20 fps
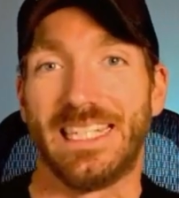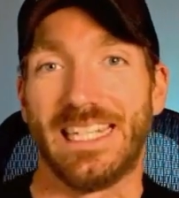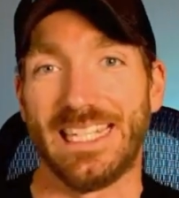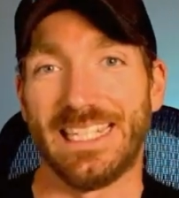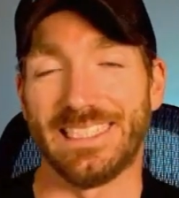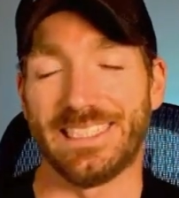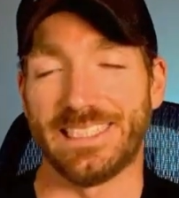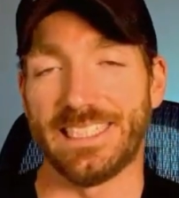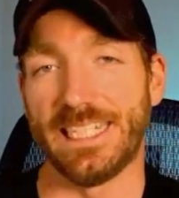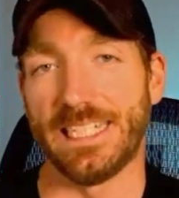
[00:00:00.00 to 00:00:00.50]

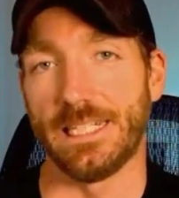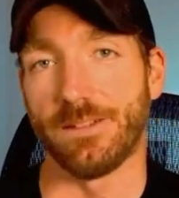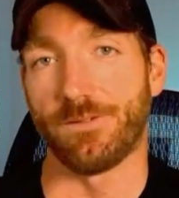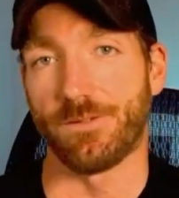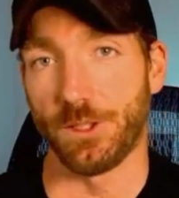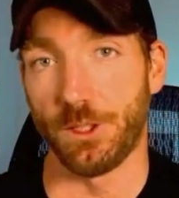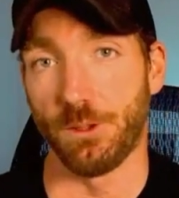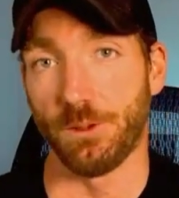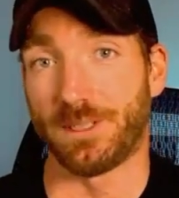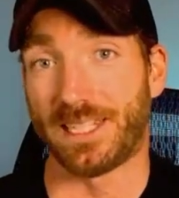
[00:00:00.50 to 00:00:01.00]
and seeing if
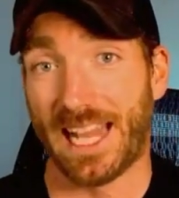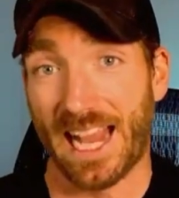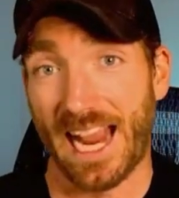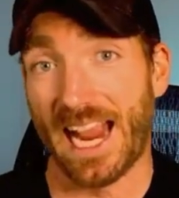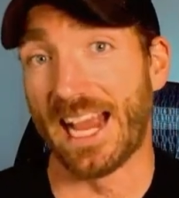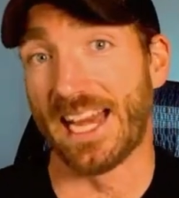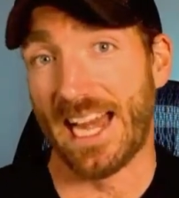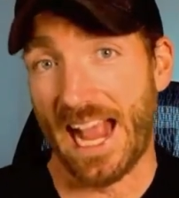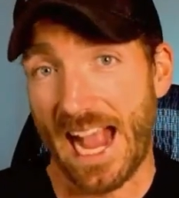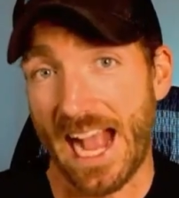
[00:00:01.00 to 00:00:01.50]
you
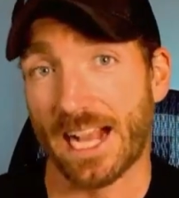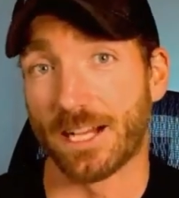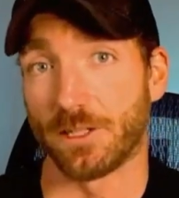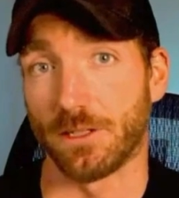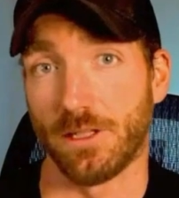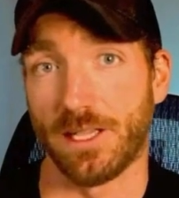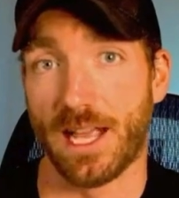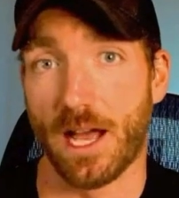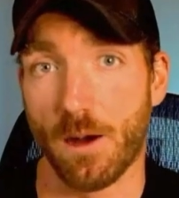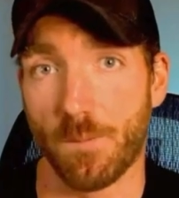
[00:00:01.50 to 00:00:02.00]
can
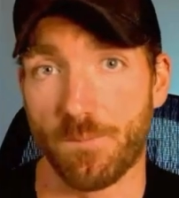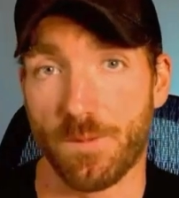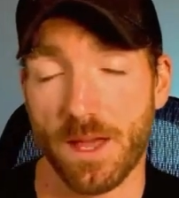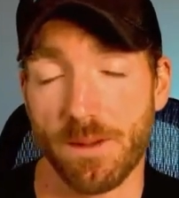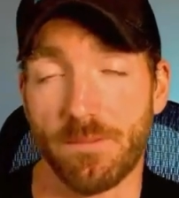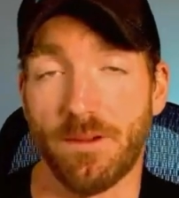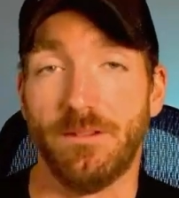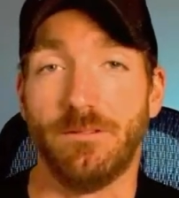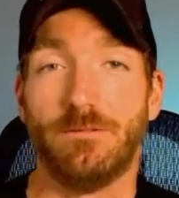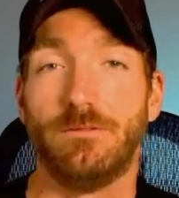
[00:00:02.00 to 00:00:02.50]
actually help them,